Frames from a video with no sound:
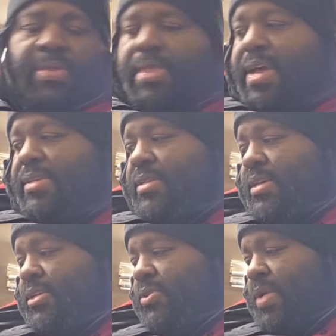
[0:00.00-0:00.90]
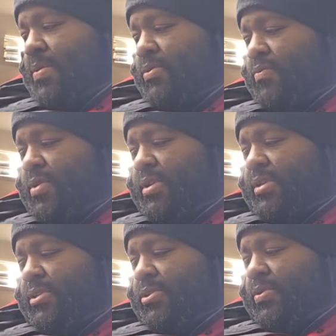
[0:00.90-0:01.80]
That's the issue I was running
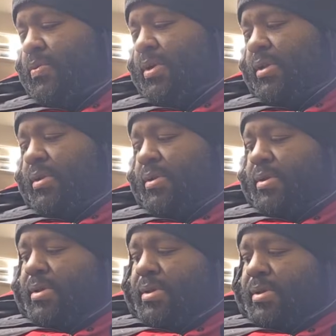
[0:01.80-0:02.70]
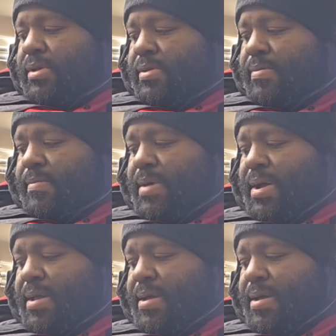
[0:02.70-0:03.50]
into with my